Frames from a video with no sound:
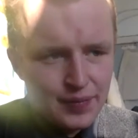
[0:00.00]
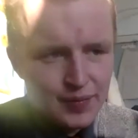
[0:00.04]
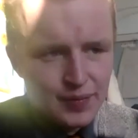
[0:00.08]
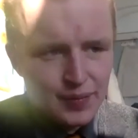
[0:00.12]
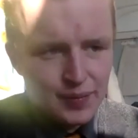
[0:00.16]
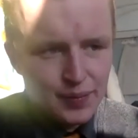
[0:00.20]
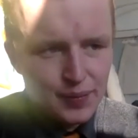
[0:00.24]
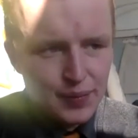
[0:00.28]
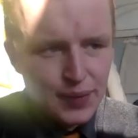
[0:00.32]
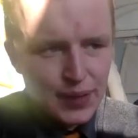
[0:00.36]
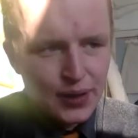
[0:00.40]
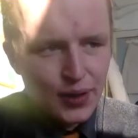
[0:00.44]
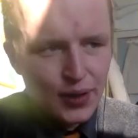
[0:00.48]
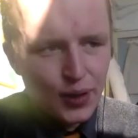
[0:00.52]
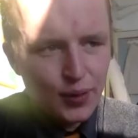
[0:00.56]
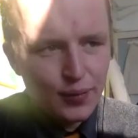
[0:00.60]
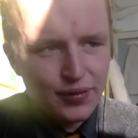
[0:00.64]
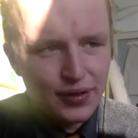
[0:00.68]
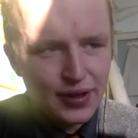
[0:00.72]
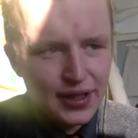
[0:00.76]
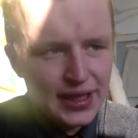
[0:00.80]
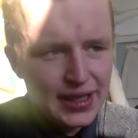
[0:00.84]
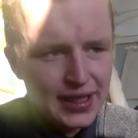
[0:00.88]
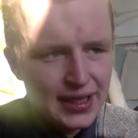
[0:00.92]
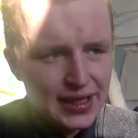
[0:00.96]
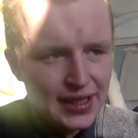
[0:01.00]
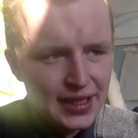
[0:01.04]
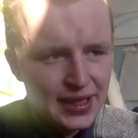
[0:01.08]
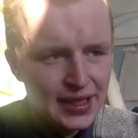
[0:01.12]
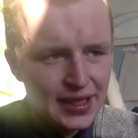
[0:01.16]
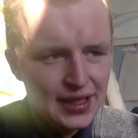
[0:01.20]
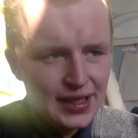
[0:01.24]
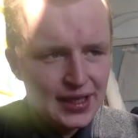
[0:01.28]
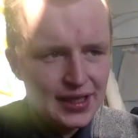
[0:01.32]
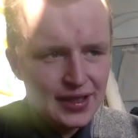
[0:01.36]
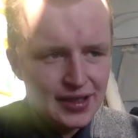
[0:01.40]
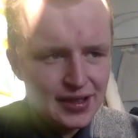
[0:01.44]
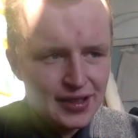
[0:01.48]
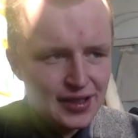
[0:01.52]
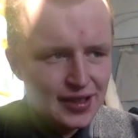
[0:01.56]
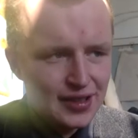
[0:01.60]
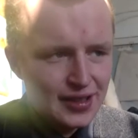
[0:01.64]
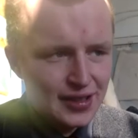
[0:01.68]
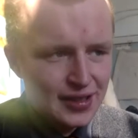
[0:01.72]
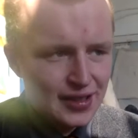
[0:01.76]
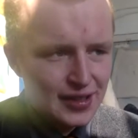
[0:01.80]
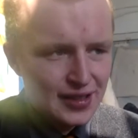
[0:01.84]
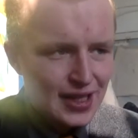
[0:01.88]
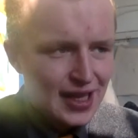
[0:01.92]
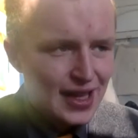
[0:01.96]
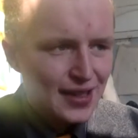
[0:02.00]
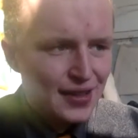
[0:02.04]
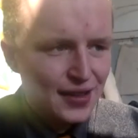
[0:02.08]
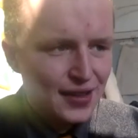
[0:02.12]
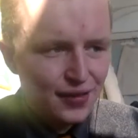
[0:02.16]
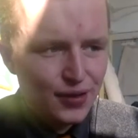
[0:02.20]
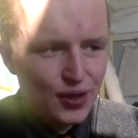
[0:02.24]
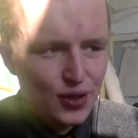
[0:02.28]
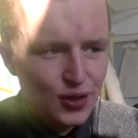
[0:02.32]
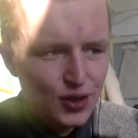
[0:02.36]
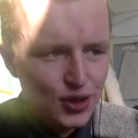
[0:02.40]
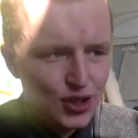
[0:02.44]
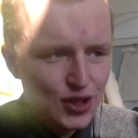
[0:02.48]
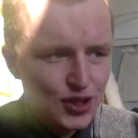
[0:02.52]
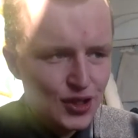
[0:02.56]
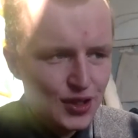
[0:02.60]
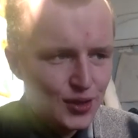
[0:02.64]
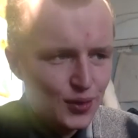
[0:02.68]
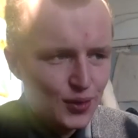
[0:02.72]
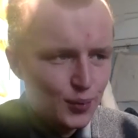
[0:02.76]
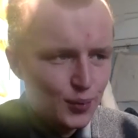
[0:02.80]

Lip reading: But hopefully in the future